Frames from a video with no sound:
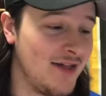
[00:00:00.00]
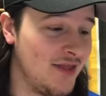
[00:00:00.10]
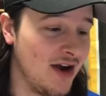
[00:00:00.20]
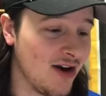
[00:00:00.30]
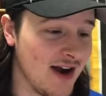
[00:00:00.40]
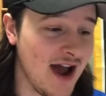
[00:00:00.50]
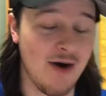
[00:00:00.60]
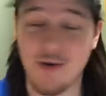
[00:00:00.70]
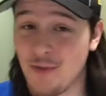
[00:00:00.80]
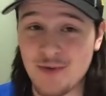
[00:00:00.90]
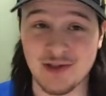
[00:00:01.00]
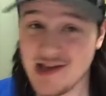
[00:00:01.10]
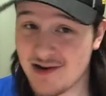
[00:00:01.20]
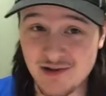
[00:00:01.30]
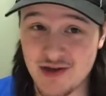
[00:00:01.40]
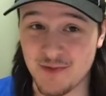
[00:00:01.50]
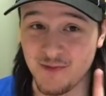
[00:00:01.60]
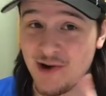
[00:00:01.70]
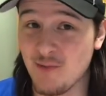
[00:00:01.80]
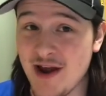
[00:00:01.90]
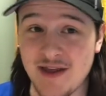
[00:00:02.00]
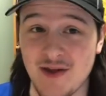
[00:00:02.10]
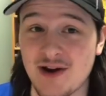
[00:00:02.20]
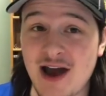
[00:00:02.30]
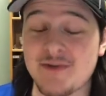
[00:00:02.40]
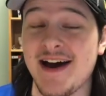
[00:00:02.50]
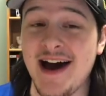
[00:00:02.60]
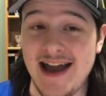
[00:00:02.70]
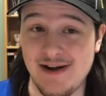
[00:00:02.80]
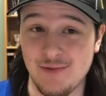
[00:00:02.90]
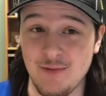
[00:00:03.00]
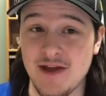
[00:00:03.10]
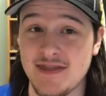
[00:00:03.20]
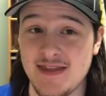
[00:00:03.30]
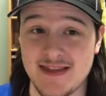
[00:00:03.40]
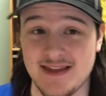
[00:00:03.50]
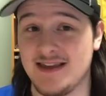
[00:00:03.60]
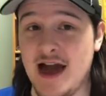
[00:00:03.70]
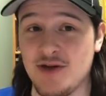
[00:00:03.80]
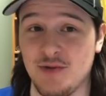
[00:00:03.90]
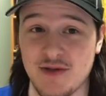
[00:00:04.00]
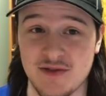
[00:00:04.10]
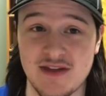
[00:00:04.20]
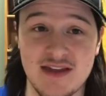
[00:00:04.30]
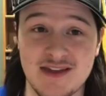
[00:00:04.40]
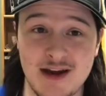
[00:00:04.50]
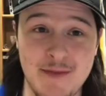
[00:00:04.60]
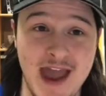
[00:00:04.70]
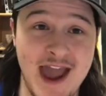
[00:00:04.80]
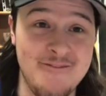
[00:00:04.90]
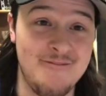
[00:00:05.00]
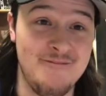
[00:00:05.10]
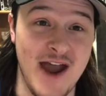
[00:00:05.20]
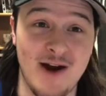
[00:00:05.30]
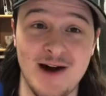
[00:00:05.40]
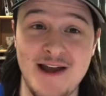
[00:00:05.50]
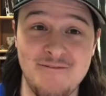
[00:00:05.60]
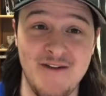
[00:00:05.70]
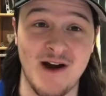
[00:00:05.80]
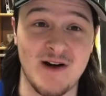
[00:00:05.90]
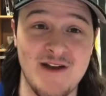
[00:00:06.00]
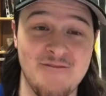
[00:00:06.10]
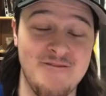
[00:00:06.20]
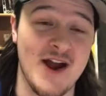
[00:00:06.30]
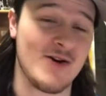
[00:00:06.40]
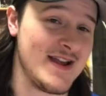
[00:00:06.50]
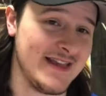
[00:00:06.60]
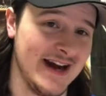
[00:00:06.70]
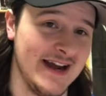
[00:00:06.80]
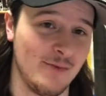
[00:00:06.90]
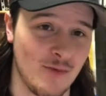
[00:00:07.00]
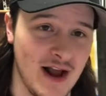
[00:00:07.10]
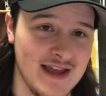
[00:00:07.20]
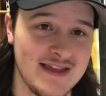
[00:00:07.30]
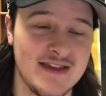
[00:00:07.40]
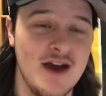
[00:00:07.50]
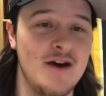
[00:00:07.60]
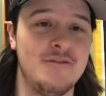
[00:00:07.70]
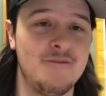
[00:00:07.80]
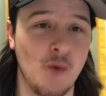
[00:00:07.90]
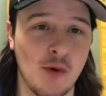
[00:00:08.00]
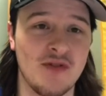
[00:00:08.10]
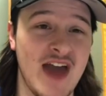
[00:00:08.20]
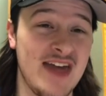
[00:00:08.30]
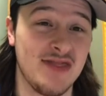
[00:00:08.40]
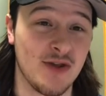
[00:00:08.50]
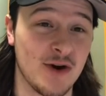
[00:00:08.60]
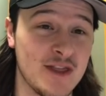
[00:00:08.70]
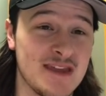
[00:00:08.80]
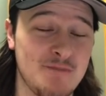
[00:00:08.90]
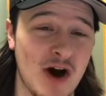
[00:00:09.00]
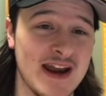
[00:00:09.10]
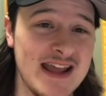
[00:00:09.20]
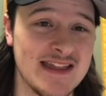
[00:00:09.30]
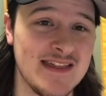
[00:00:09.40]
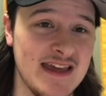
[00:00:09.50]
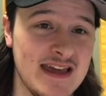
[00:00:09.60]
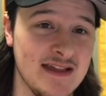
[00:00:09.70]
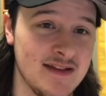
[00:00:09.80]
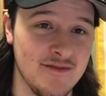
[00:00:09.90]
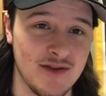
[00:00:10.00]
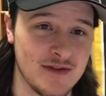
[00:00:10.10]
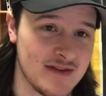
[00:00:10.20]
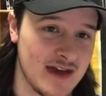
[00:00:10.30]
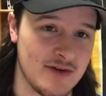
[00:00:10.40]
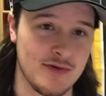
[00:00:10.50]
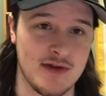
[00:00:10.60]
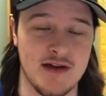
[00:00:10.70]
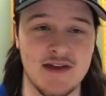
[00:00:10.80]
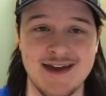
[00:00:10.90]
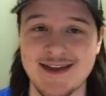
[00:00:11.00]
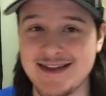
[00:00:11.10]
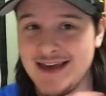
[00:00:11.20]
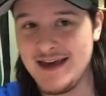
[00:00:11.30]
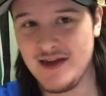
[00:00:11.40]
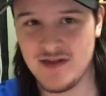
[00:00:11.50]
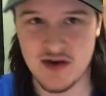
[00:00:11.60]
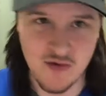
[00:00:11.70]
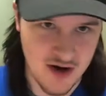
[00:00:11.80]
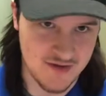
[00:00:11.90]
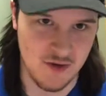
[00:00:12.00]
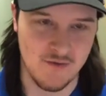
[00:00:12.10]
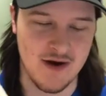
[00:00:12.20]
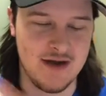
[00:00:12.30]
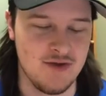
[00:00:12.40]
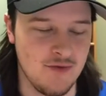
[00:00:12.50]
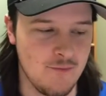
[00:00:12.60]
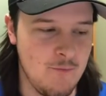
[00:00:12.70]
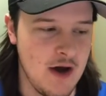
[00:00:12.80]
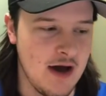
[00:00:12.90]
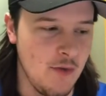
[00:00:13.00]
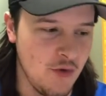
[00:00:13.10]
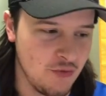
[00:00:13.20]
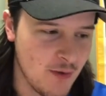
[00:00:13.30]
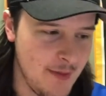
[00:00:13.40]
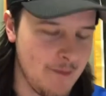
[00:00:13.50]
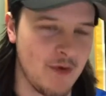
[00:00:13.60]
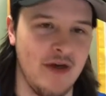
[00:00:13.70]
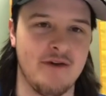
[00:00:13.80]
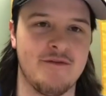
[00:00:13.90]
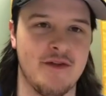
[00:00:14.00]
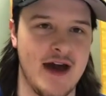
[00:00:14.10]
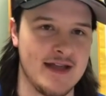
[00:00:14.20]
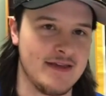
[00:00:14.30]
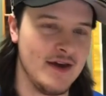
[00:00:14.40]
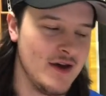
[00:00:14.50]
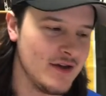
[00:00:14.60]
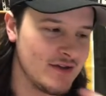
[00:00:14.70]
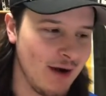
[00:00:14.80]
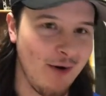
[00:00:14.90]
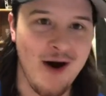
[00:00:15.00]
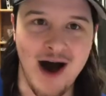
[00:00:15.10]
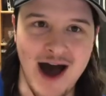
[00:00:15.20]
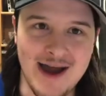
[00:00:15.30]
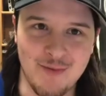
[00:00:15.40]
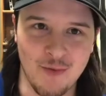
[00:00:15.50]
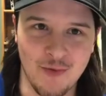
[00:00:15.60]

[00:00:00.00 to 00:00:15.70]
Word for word: they're now literally just one win, and they're now tied with Saskatchewan. So this is going to be a very, very, very tight race for that third spot in the East. Even though Saskatchewan's not in the East, the crossover, as you uh, will remember there for that. So I am